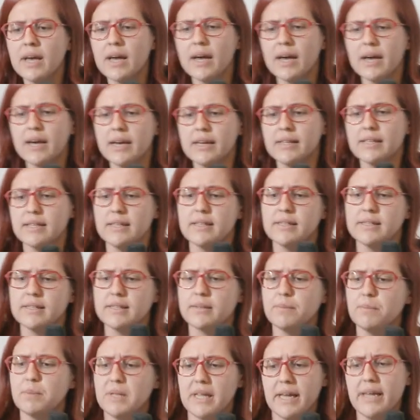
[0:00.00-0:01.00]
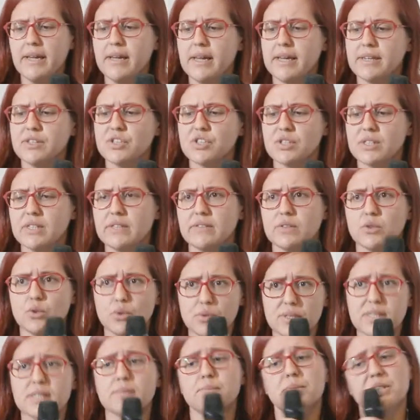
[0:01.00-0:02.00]
and play actually
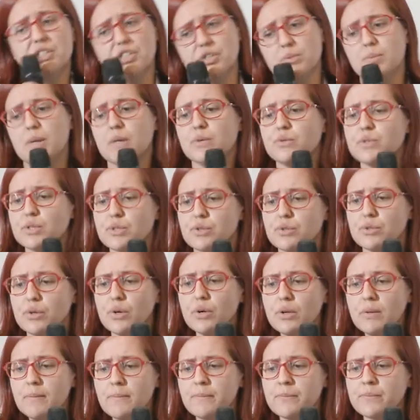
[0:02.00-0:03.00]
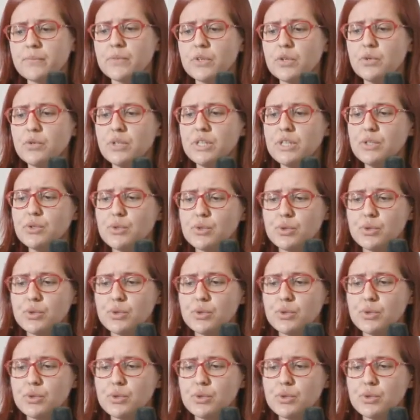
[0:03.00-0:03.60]
uses PG bouncer role. You need